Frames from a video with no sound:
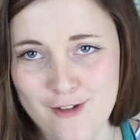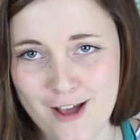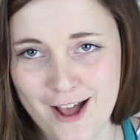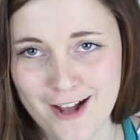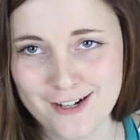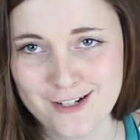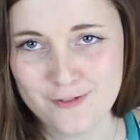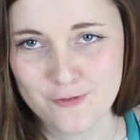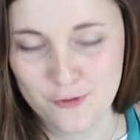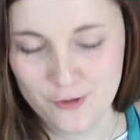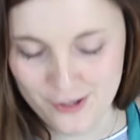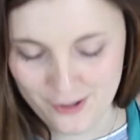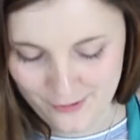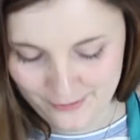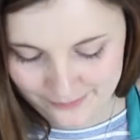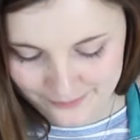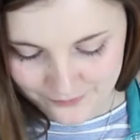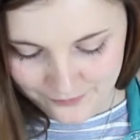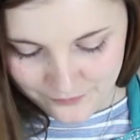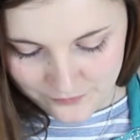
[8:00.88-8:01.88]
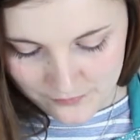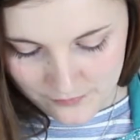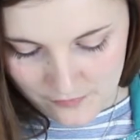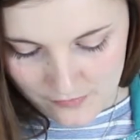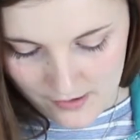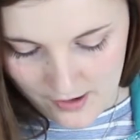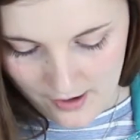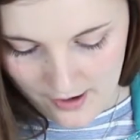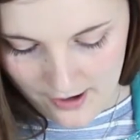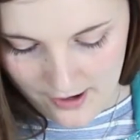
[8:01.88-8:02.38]
fact for you.
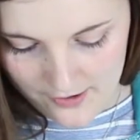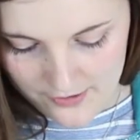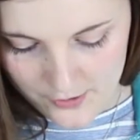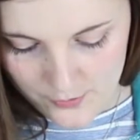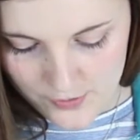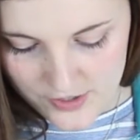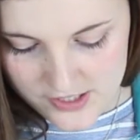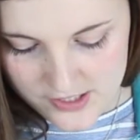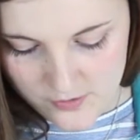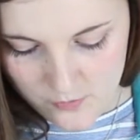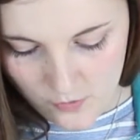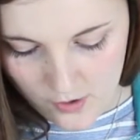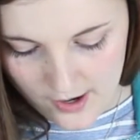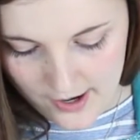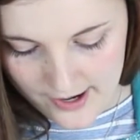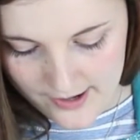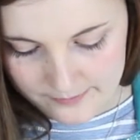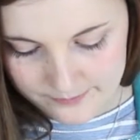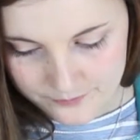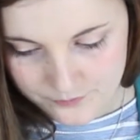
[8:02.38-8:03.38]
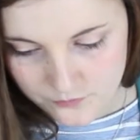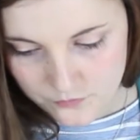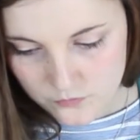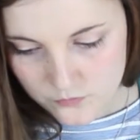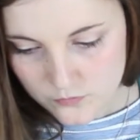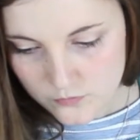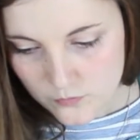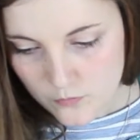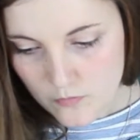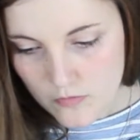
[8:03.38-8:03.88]
The reason why
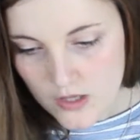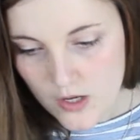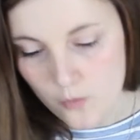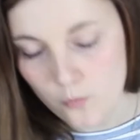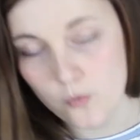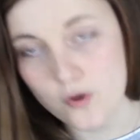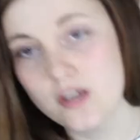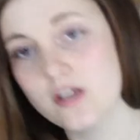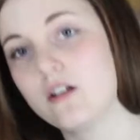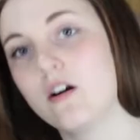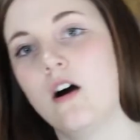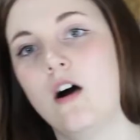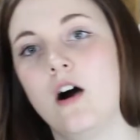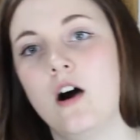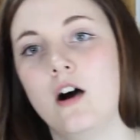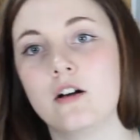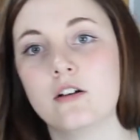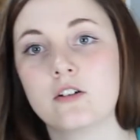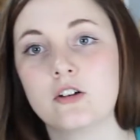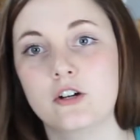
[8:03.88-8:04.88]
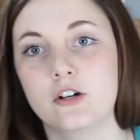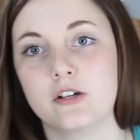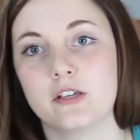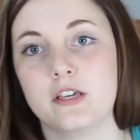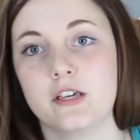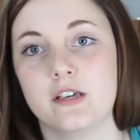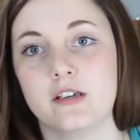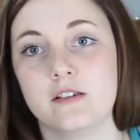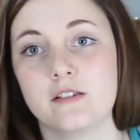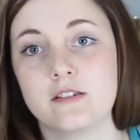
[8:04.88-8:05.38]
we call
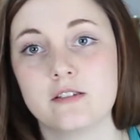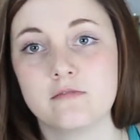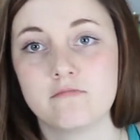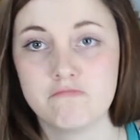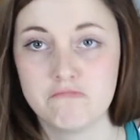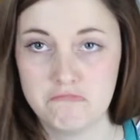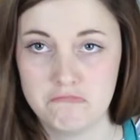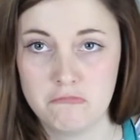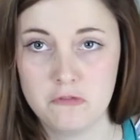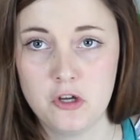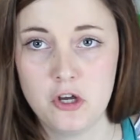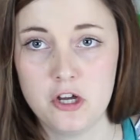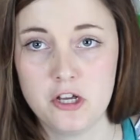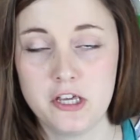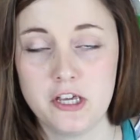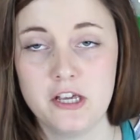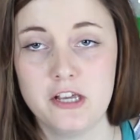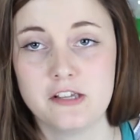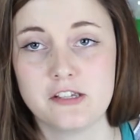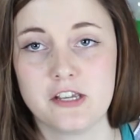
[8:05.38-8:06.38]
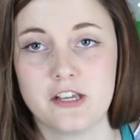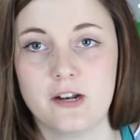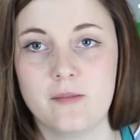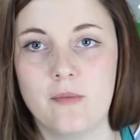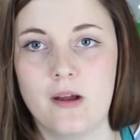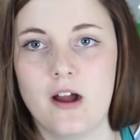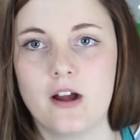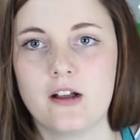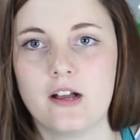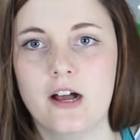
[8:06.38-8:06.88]
cookies in
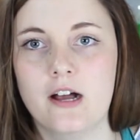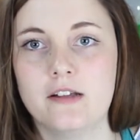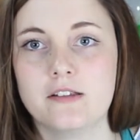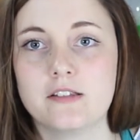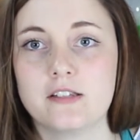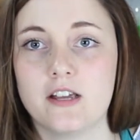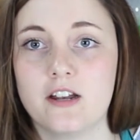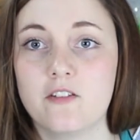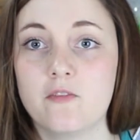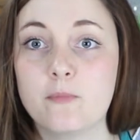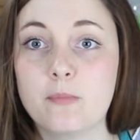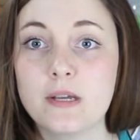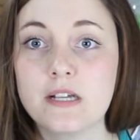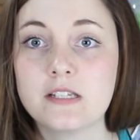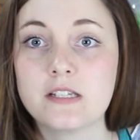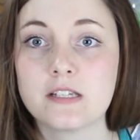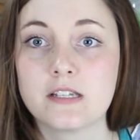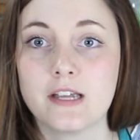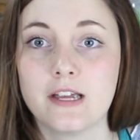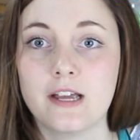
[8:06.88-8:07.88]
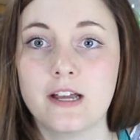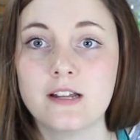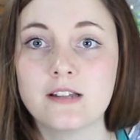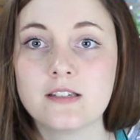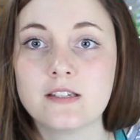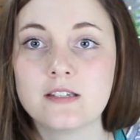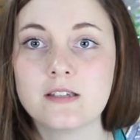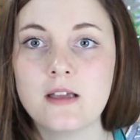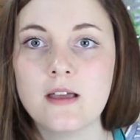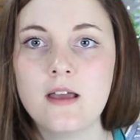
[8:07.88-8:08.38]
America instead of
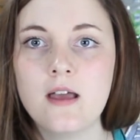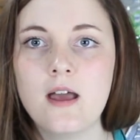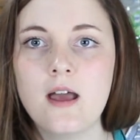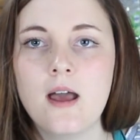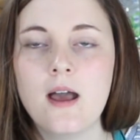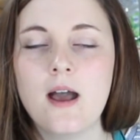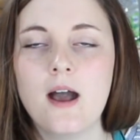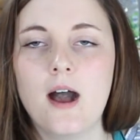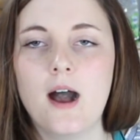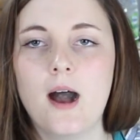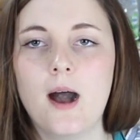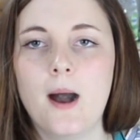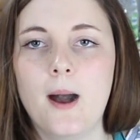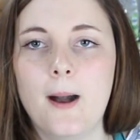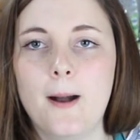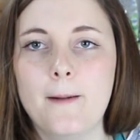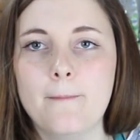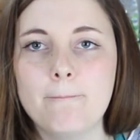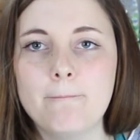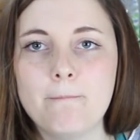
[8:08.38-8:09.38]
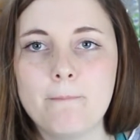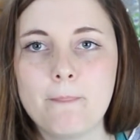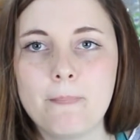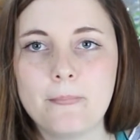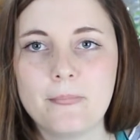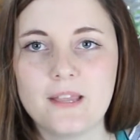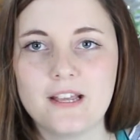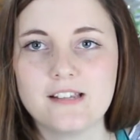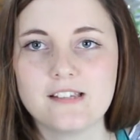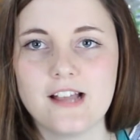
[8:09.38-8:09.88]
biscuits
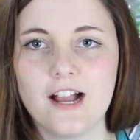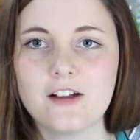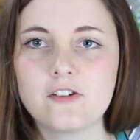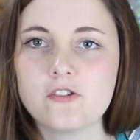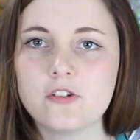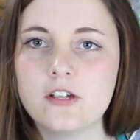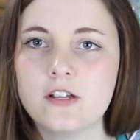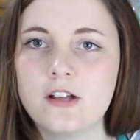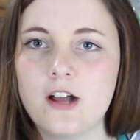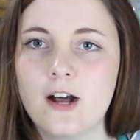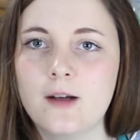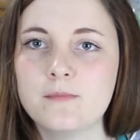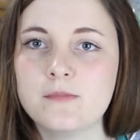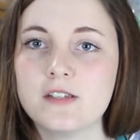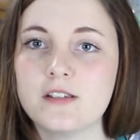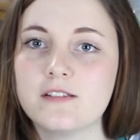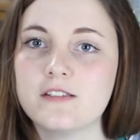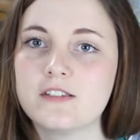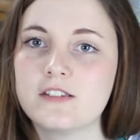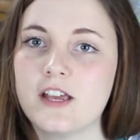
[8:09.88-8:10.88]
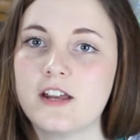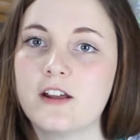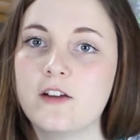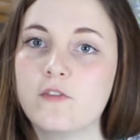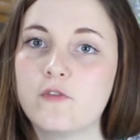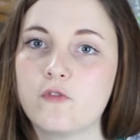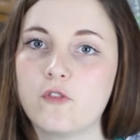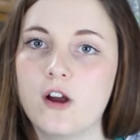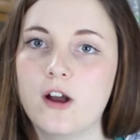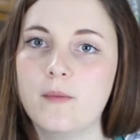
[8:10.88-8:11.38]
is actually comes
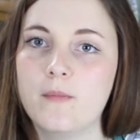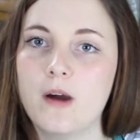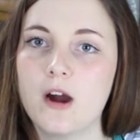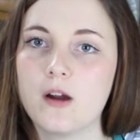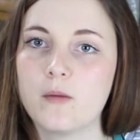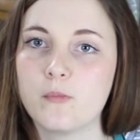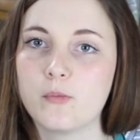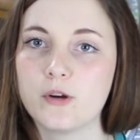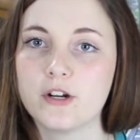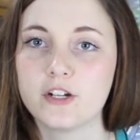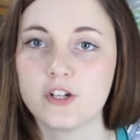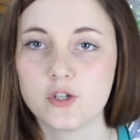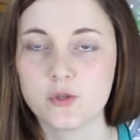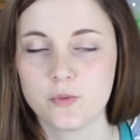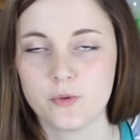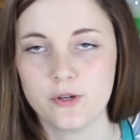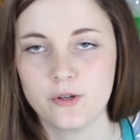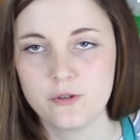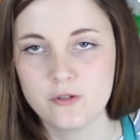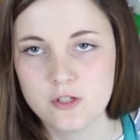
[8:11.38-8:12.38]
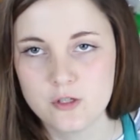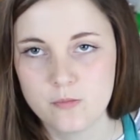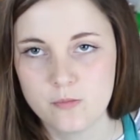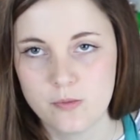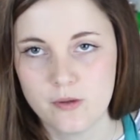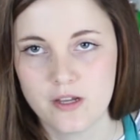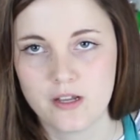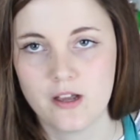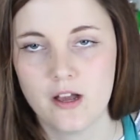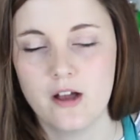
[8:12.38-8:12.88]
from our British roots,
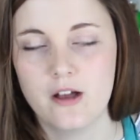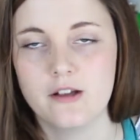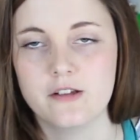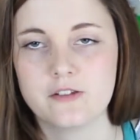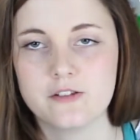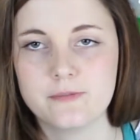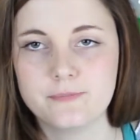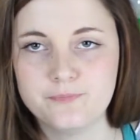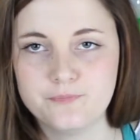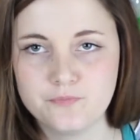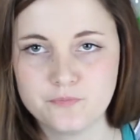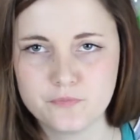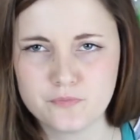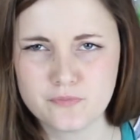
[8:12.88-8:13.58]
because